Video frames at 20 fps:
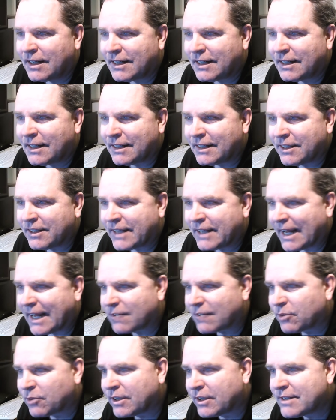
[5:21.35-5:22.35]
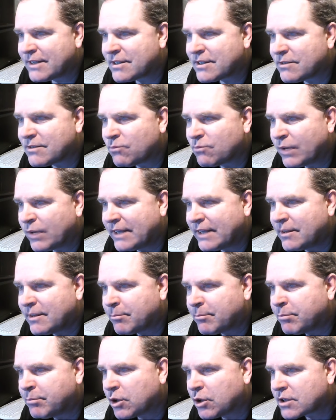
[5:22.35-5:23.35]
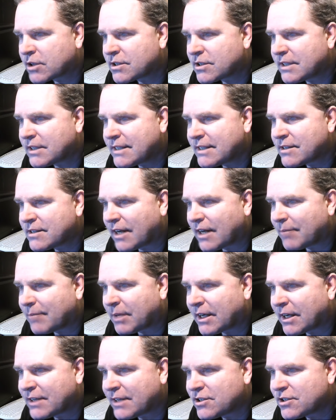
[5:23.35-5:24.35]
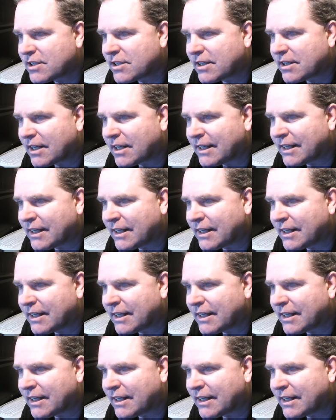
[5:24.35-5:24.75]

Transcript: uh, you can't really read the books that he's got behind you.